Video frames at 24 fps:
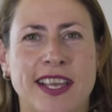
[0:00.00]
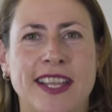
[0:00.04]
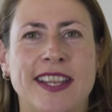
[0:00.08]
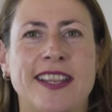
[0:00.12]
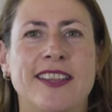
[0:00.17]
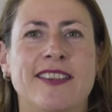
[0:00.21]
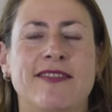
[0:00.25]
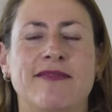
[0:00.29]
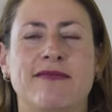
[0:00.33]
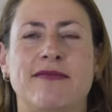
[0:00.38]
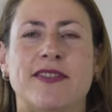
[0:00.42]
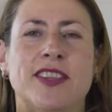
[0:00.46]
And
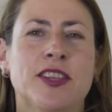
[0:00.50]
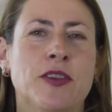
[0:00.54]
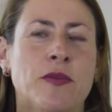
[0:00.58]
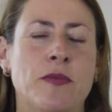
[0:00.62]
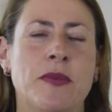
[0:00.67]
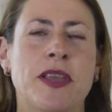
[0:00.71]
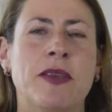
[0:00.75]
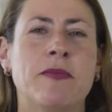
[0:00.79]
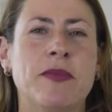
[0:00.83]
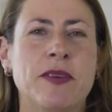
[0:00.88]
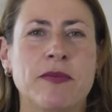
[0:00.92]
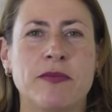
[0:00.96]
you know,
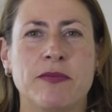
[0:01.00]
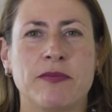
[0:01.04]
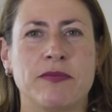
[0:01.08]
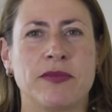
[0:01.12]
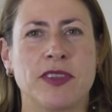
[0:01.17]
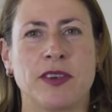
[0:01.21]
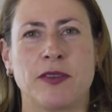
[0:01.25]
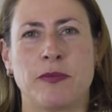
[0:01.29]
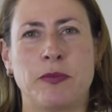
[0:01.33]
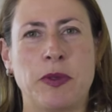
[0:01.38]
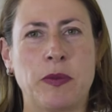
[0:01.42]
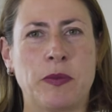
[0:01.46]
maybe
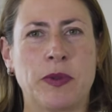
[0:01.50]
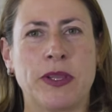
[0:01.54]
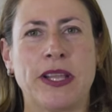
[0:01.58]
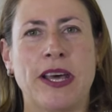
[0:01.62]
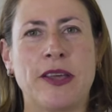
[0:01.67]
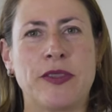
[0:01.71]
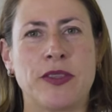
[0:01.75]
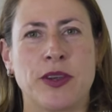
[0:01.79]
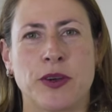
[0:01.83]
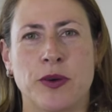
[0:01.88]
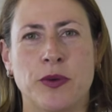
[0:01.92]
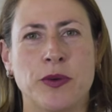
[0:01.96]
there are people
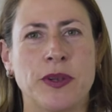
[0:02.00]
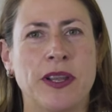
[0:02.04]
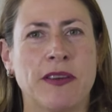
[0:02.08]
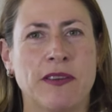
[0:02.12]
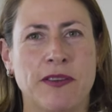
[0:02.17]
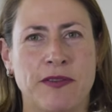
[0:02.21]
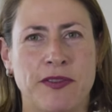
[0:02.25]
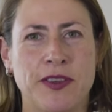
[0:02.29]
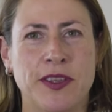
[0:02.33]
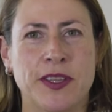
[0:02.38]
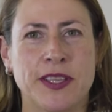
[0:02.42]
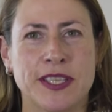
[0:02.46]
out there who
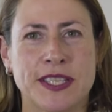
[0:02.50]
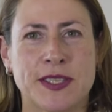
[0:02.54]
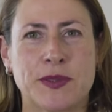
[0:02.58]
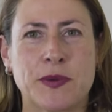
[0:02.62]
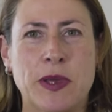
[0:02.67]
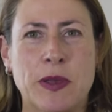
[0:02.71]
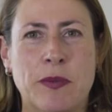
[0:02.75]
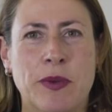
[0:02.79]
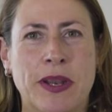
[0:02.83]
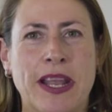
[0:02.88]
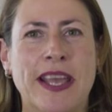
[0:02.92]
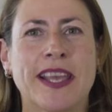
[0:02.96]
never feel this
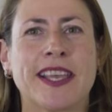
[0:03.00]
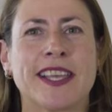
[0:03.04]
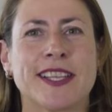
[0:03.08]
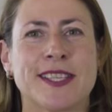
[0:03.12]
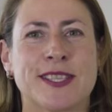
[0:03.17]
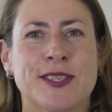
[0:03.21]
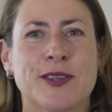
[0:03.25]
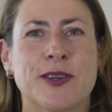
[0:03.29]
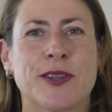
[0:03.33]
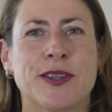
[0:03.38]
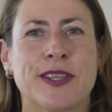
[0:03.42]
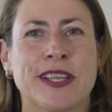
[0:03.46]
way, but I could
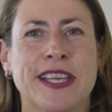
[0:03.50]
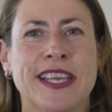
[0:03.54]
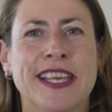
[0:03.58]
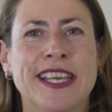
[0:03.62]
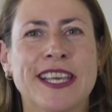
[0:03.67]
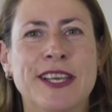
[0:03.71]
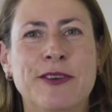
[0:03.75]
certainly,